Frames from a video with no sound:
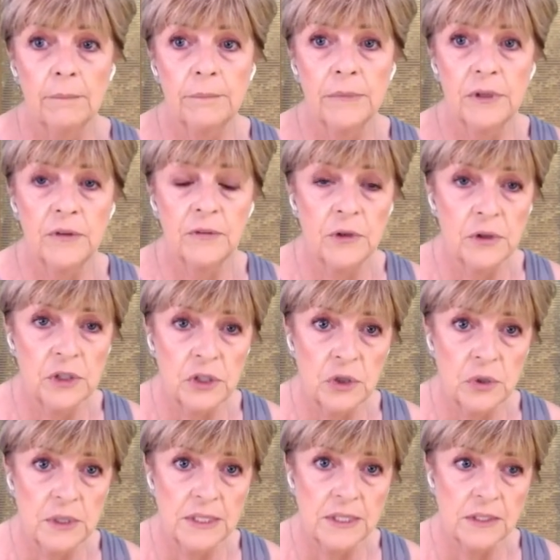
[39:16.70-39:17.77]
But you've got the
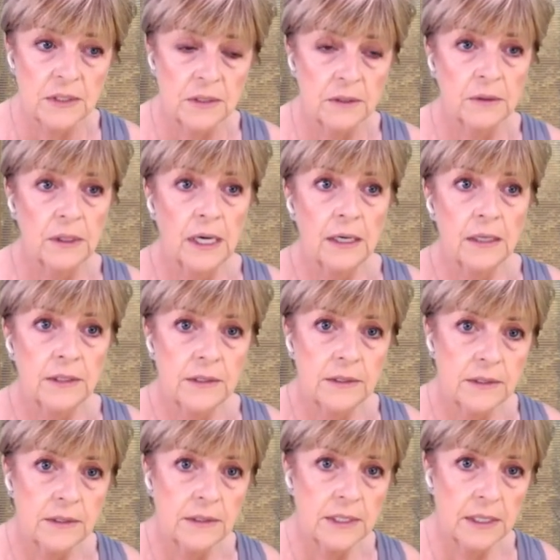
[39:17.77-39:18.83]
choice to
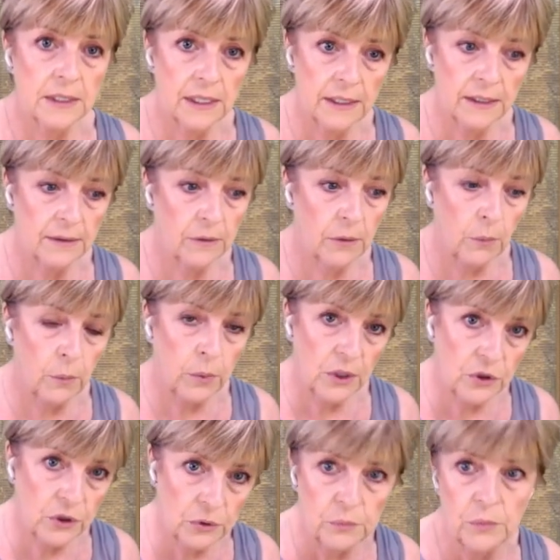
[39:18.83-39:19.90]
take it where
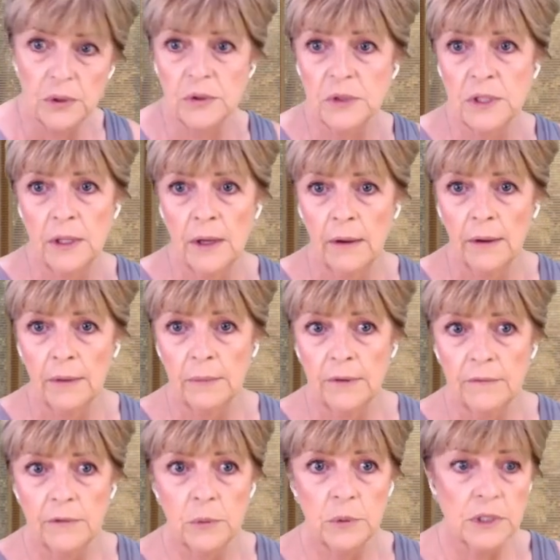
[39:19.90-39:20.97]
you want to go.
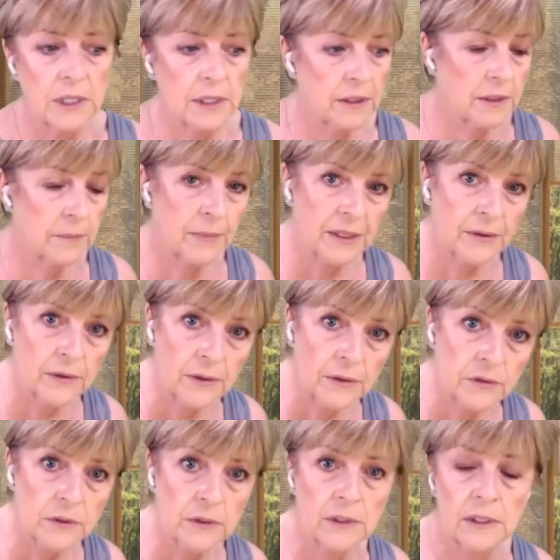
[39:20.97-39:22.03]
If you want to learn the
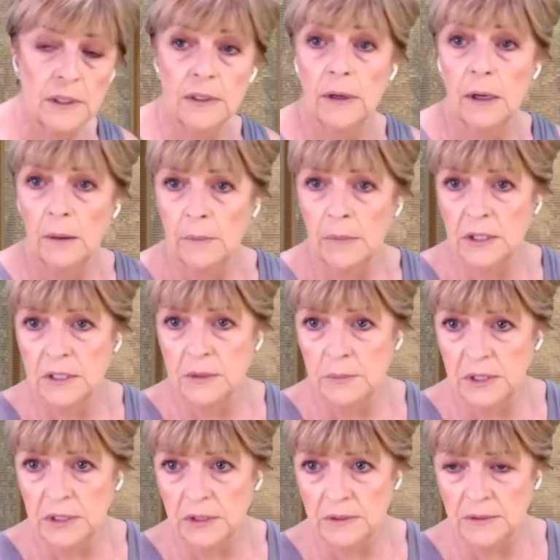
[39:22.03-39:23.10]
method, you need my
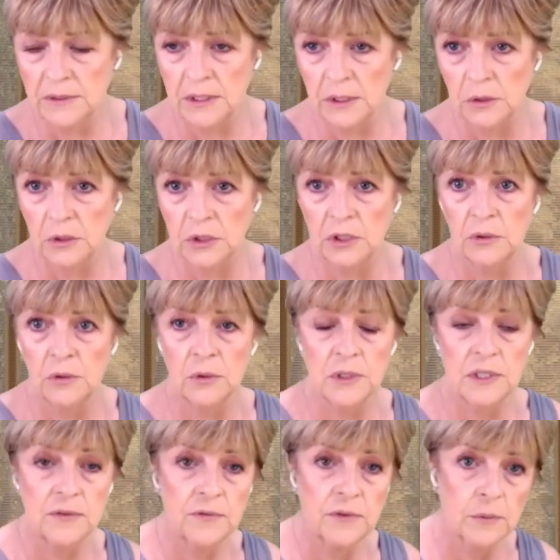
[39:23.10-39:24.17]
intermediate signature
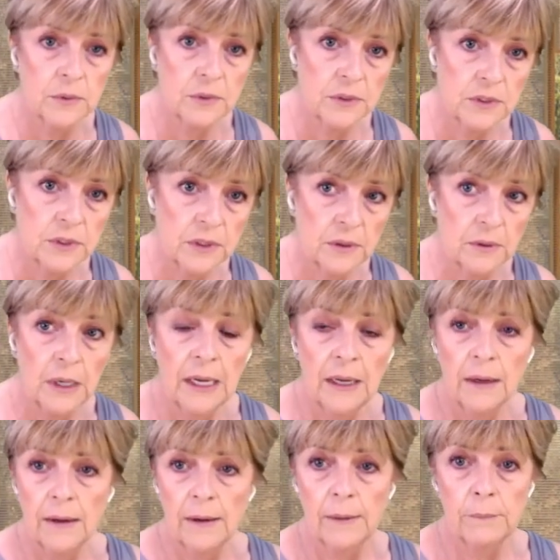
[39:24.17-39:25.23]
course. If you want to
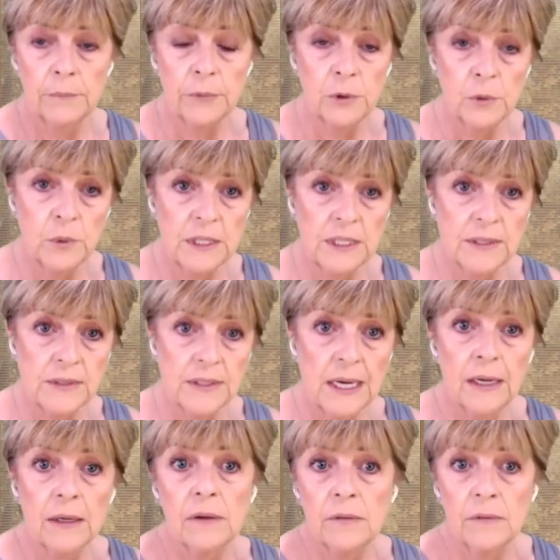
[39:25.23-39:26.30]
progress,
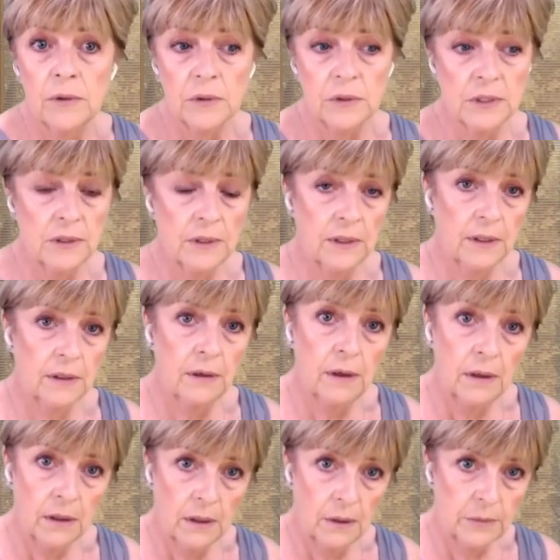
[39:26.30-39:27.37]
you've got to then
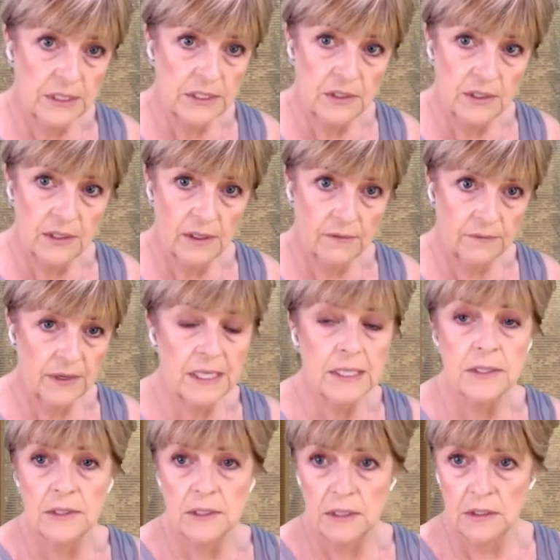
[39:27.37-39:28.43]
go into the
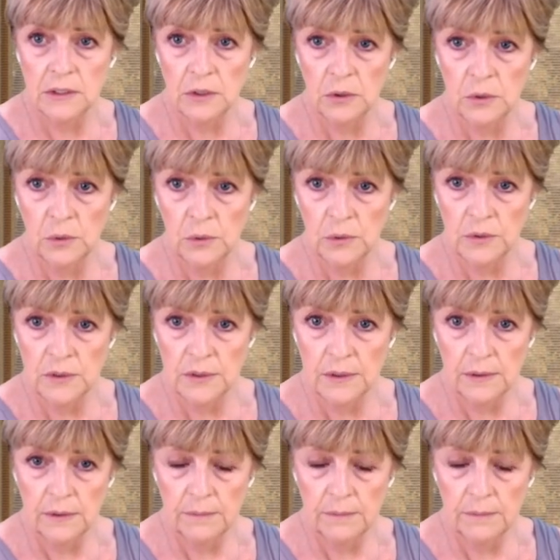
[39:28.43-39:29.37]
advanced signature course.